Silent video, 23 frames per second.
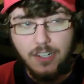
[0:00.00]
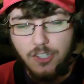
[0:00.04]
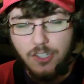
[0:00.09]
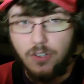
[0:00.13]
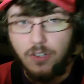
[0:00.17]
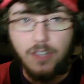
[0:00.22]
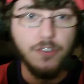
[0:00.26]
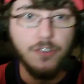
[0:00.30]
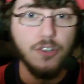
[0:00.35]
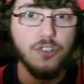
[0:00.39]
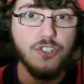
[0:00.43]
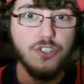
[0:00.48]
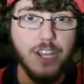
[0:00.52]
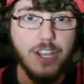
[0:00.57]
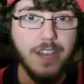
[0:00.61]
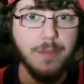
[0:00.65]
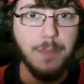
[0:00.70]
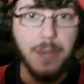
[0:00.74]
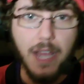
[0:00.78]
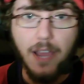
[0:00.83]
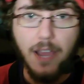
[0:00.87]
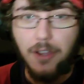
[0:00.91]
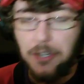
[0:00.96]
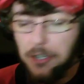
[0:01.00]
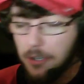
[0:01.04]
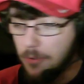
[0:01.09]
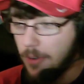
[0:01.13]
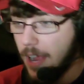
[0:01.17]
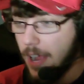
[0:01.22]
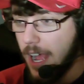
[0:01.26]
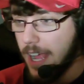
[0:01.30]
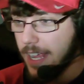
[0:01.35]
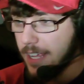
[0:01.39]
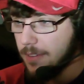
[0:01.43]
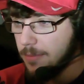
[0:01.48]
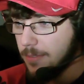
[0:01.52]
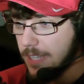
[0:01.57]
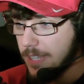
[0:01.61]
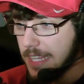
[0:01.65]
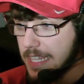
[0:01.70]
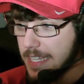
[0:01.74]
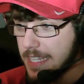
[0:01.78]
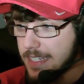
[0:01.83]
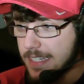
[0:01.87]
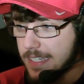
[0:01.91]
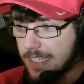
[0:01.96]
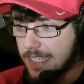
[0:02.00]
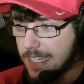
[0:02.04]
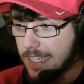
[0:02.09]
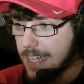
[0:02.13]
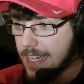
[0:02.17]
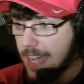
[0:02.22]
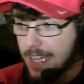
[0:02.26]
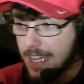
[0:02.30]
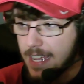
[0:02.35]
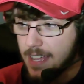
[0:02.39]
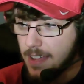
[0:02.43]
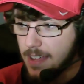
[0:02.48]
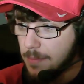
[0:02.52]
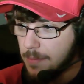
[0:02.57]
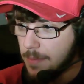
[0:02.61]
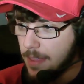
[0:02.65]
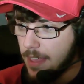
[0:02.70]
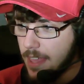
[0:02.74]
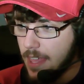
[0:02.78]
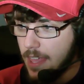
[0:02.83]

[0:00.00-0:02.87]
So if you're jamming out, you're rocking with this like I am,